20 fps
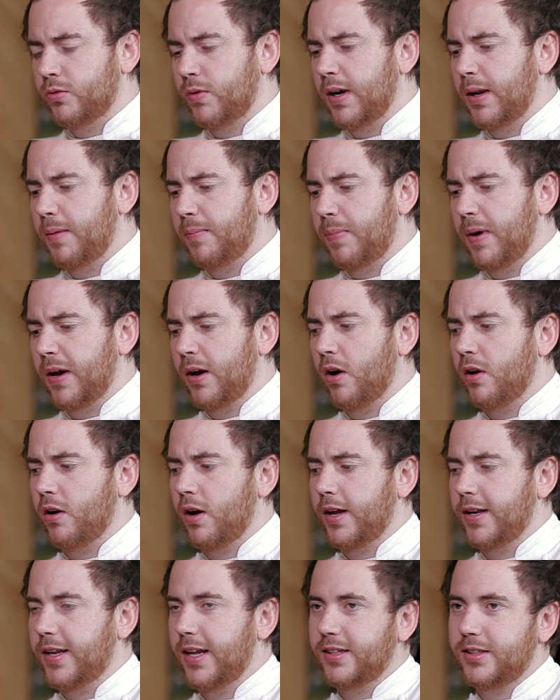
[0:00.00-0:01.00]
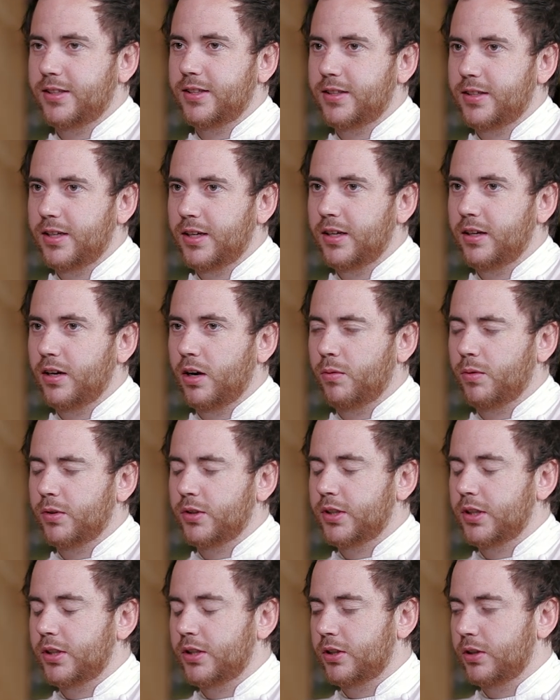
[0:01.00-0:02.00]
really big on identity. I
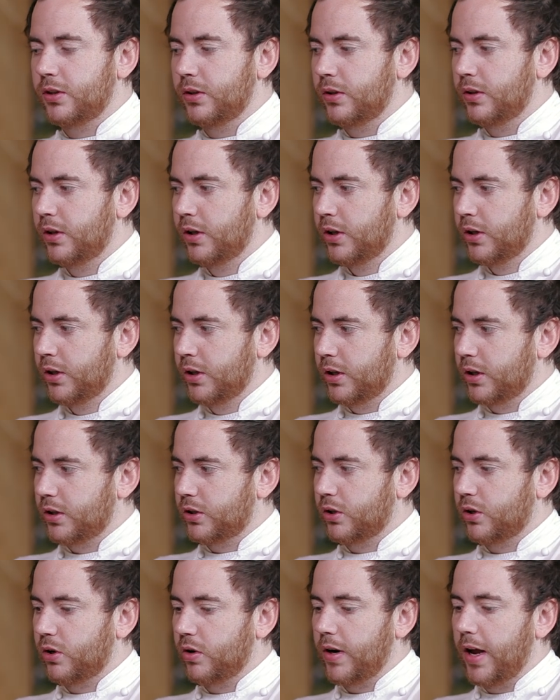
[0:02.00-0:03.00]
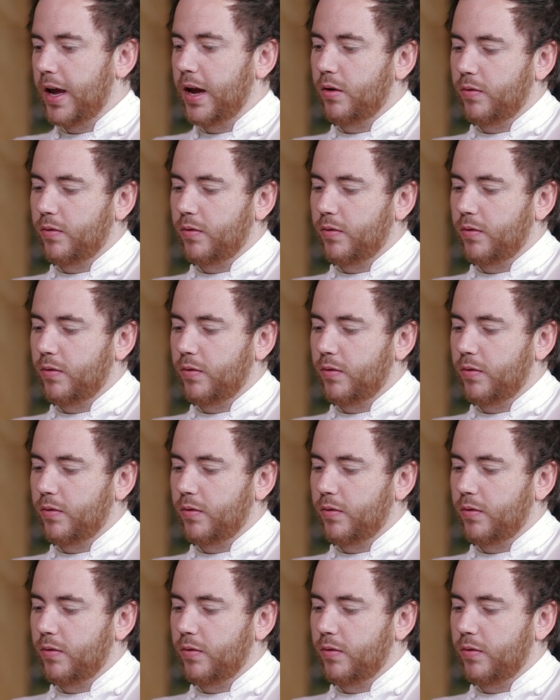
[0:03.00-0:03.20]
wanted to create